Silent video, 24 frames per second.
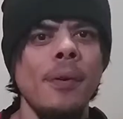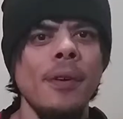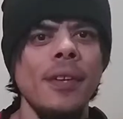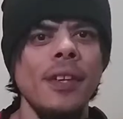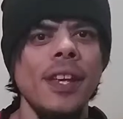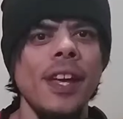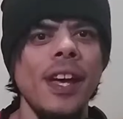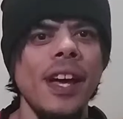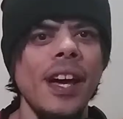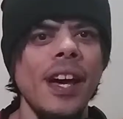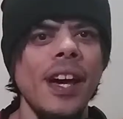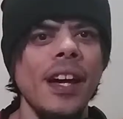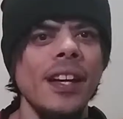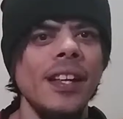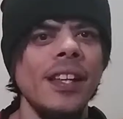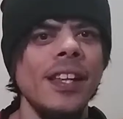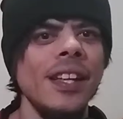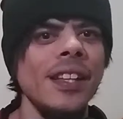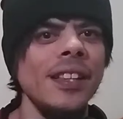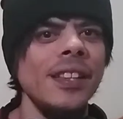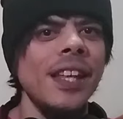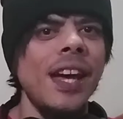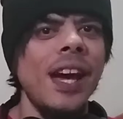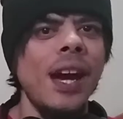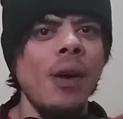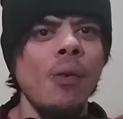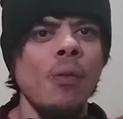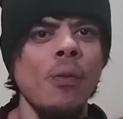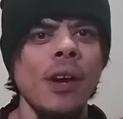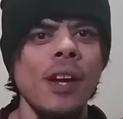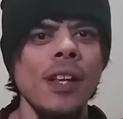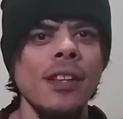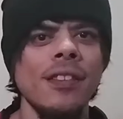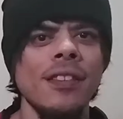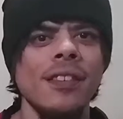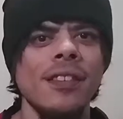But yeah,
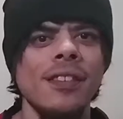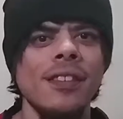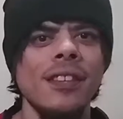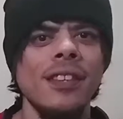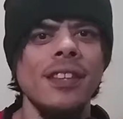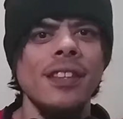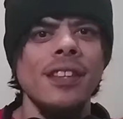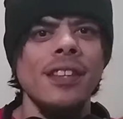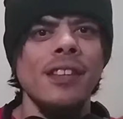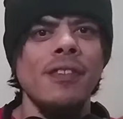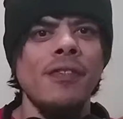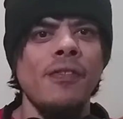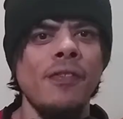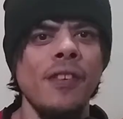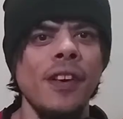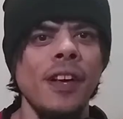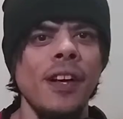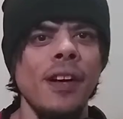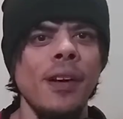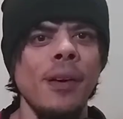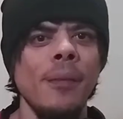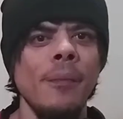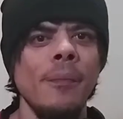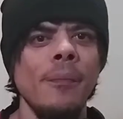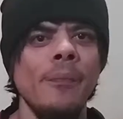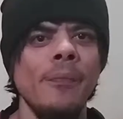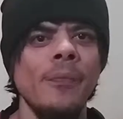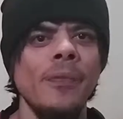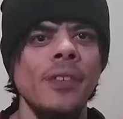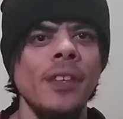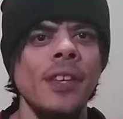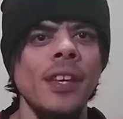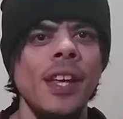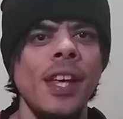cannot wait to see this film.